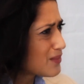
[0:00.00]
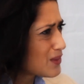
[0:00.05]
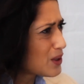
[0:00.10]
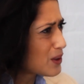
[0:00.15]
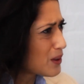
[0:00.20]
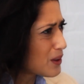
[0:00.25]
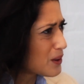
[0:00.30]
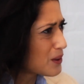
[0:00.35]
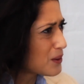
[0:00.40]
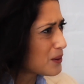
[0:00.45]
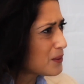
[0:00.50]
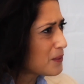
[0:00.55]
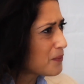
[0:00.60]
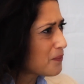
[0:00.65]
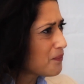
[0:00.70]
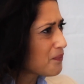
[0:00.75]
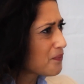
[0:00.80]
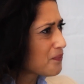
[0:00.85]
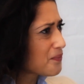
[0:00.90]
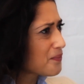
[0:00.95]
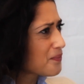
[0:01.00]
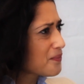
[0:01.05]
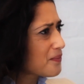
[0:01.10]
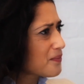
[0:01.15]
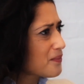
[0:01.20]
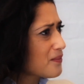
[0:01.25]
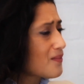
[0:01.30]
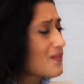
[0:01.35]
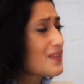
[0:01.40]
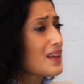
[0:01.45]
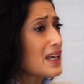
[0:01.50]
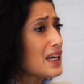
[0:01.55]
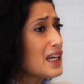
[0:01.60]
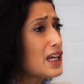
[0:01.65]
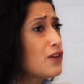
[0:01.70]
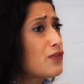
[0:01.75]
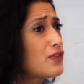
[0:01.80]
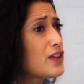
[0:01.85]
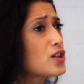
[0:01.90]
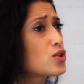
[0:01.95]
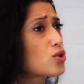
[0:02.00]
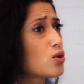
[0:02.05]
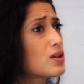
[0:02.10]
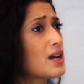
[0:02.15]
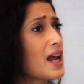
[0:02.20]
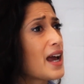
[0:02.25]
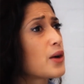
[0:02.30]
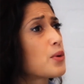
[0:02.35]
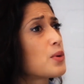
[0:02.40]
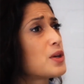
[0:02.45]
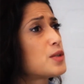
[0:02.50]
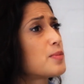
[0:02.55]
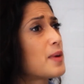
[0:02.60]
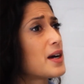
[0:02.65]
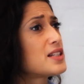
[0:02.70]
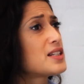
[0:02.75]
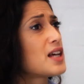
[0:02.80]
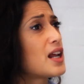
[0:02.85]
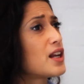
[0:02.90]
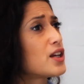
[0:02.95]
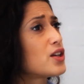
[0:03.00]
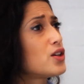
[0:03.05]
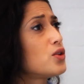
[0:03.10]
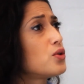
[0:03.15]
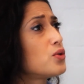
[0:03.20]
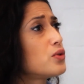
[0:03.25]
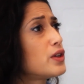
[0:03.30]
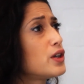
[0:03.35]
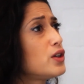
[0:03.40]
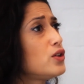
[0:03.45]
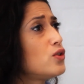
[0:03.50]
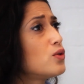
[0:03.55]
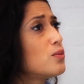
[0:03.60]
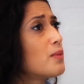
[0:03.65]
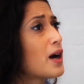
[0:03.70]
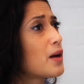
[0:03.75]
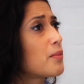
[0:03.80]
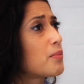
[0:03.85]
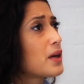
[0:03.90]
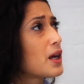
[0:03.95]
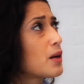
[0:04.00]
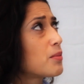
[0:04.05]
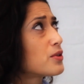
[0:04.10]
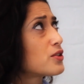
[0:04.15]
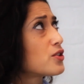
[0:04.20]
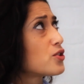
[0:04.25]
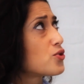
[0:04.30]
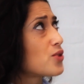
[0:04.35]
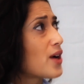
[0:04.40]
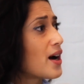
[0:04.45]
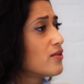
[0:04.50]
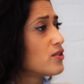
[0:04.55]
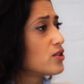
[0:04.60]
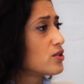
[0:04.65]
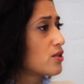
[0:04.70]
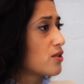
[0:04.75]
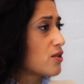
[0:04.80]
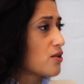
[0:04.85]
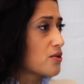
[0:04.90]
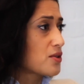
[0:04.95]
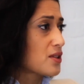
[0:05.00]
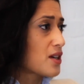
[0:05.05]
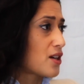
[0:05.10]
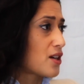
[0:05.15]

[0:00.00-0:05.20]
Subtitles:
Completely. If they taught language by telling you that you might be able to travel to those